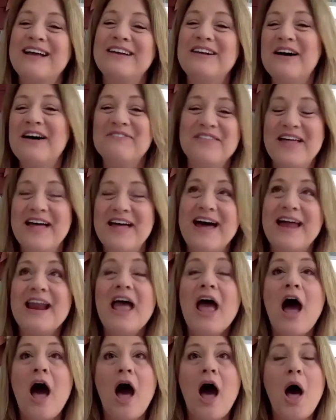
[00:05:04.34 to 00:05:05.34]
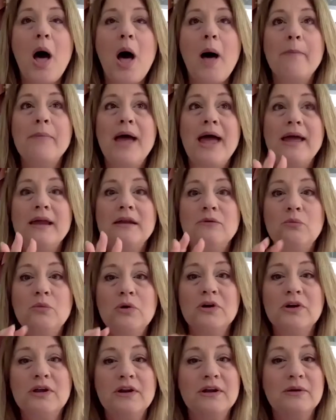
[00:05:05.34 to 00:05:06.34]
off of that. And
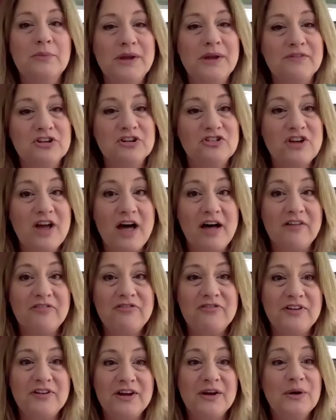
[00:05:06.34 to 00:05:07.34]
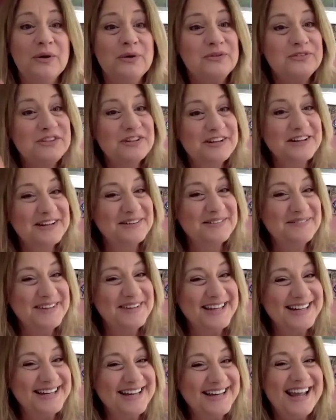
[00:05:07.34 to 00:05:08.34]
we have a chef who's gonna come
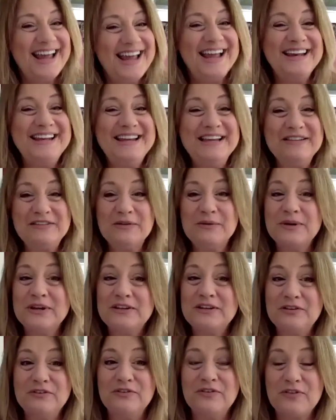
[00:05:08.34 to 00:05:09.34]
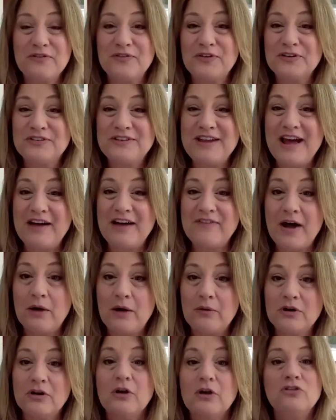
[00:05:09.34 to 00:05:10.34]
in, and he's going to, for the first half
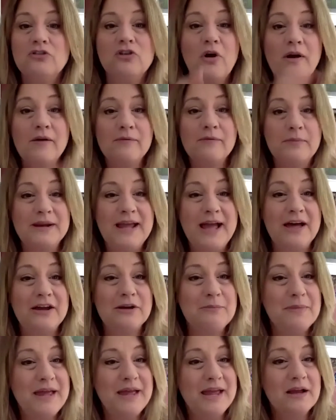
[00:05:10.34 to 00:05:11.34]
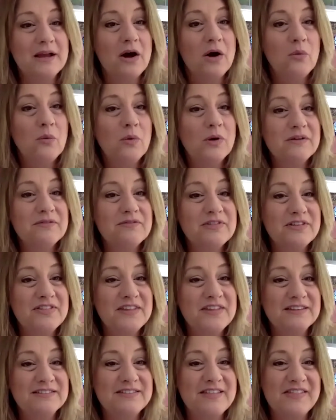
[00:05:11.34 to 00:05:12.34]
hour, show everybody how to make one of the
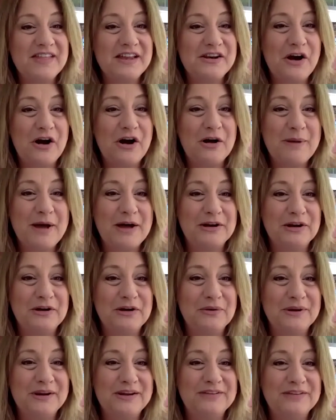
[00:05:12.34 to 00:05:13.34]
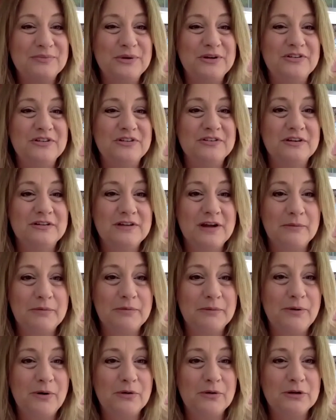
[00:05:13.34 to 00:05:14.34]
things that they talk about in Grease, which is a double
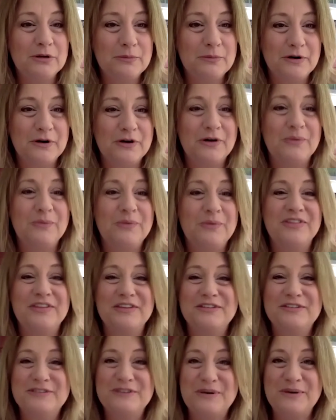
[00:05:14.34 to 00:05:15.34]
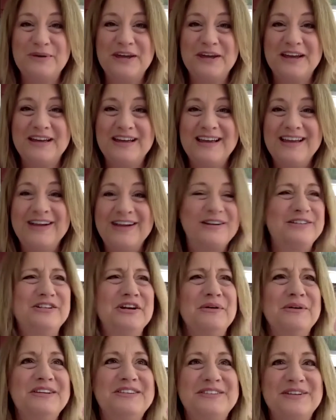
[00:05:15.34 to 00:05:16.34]
polar burger with a soda, cherry
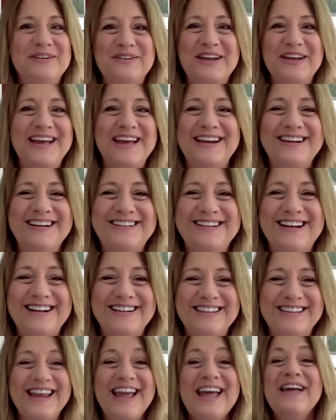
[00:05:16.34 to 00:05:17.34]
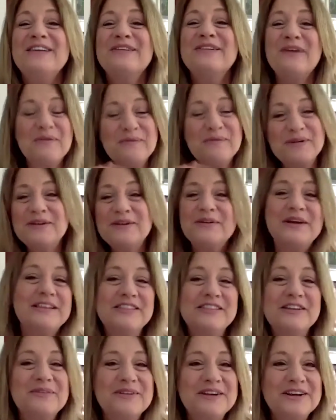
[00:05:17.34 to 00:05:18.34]
soda, and a chocolate. So everybody will get
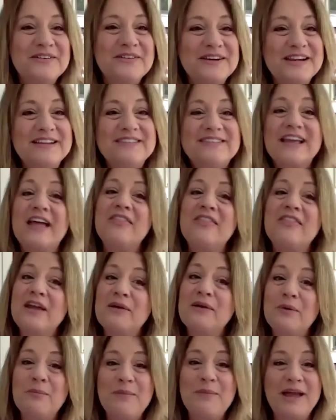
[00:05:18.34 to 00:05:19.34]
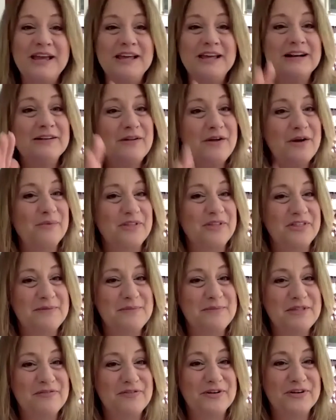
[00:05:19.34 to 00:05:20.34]
their ingredients, and they will make it along with him in
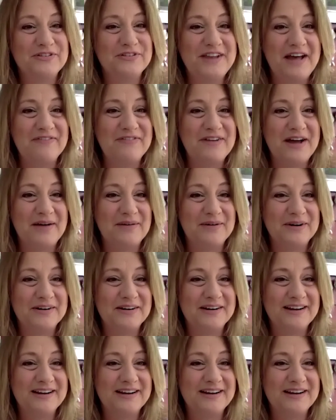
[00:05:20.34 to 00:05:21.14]
the first half hour.